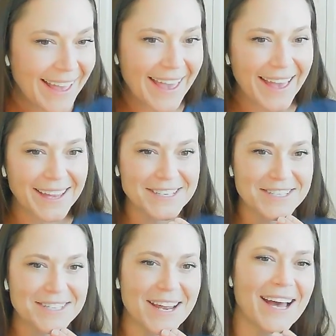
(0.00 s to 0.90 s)
And
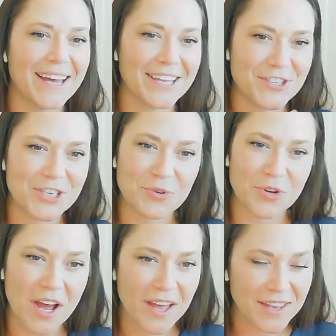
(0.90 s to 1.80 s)
so
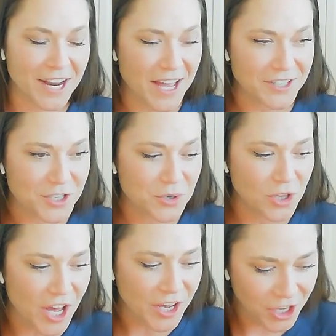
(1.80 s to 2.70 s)
not too
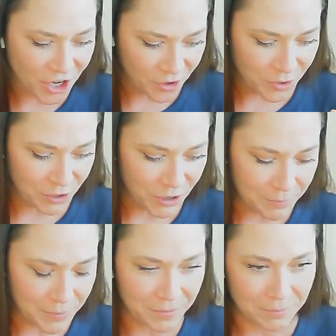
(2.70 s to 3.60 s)
long ago, we were
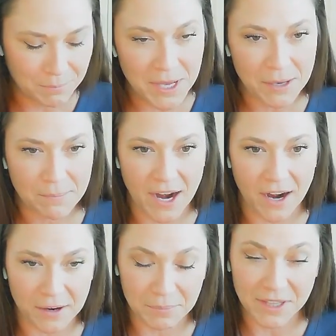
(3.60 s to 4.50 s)
up in Big
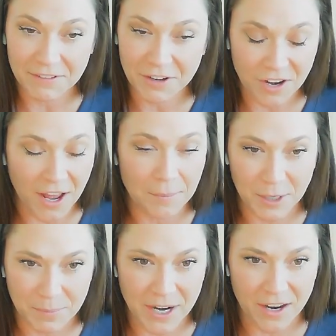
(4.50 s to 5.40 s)
Bear, and believe it or not,
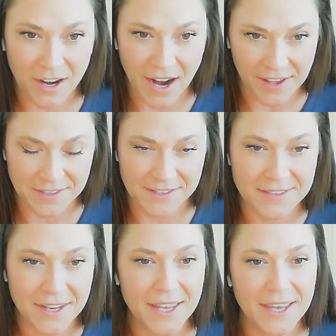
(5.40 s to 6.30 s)
Big Bear has
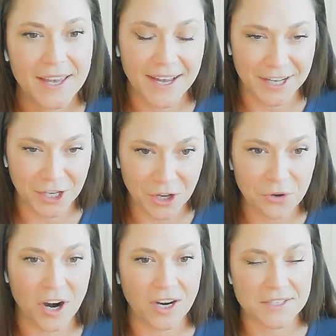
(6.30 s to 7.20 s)

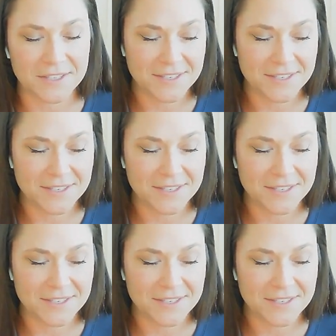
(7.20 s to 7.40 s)
go karts.